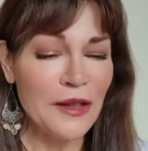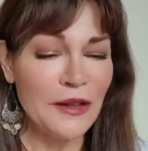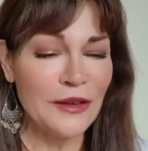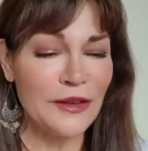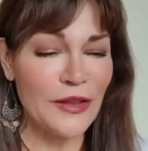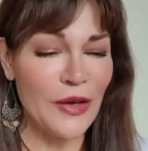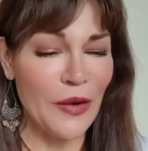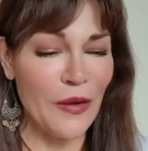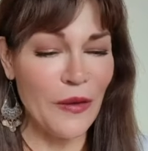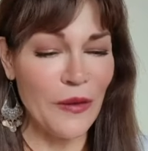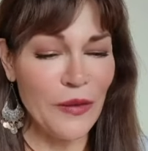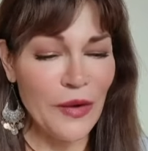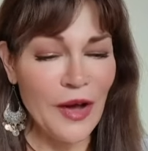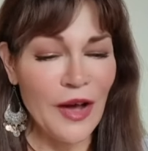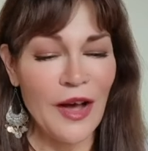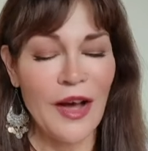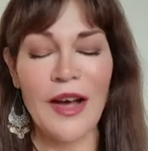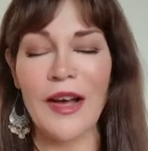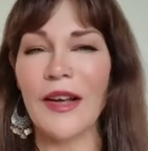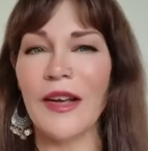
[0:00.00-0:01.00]
So
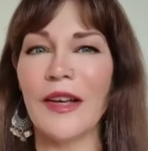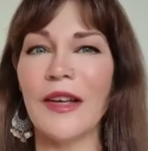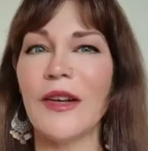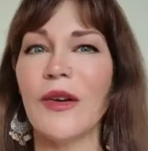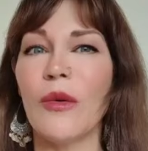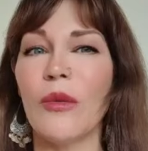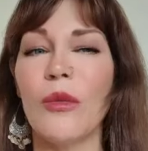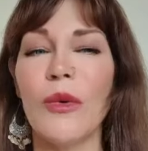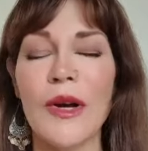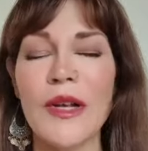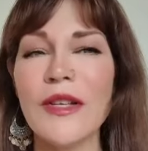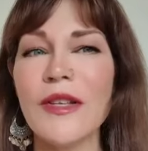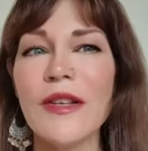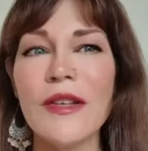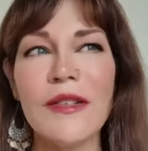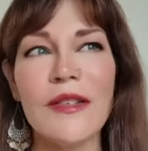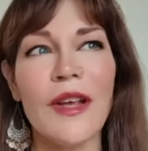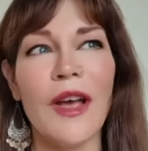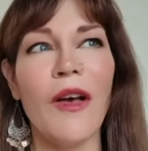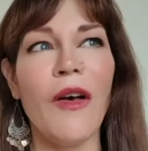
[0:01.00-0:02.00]
it wasn't
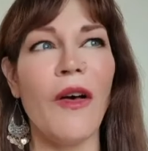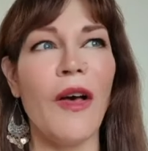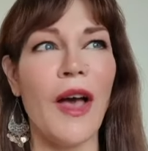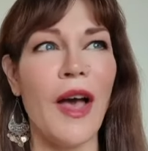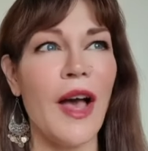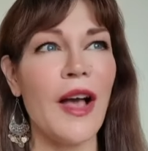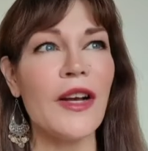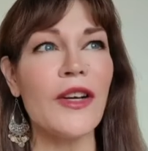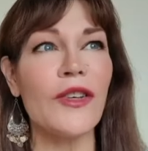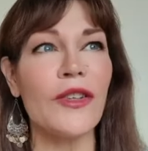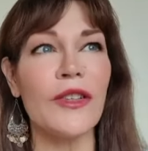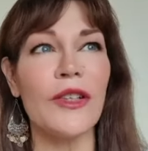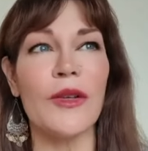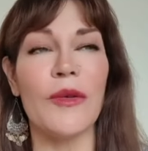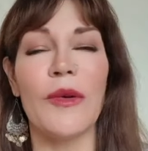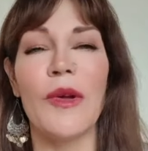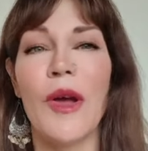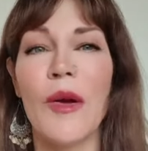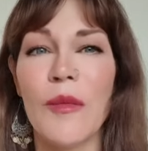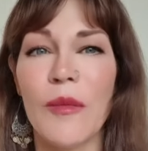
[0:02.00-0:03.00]
until
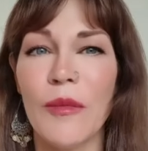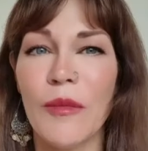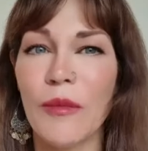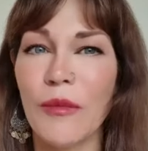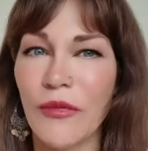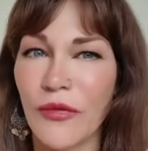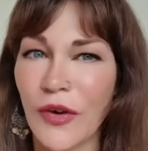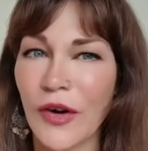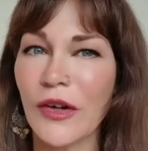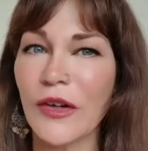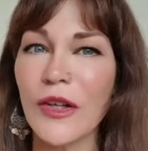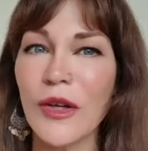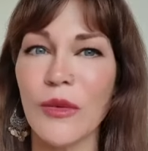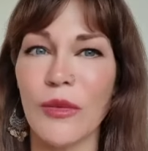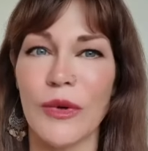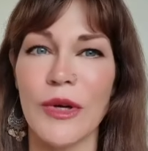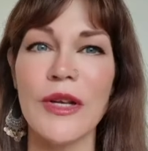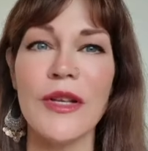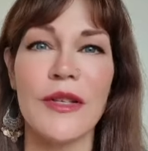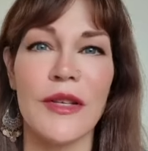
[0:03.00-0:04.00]
actually fairly
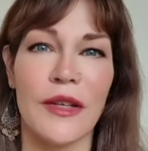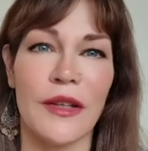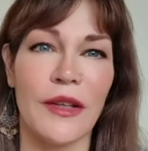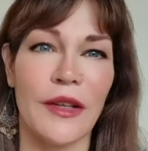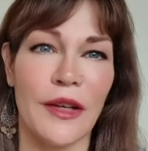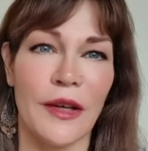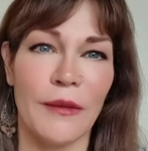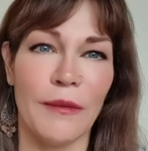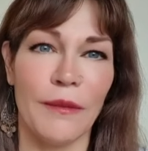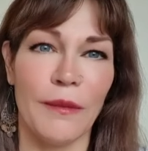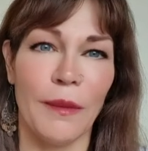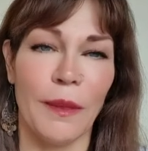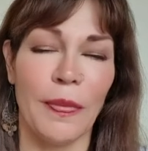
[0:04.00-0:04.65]
recently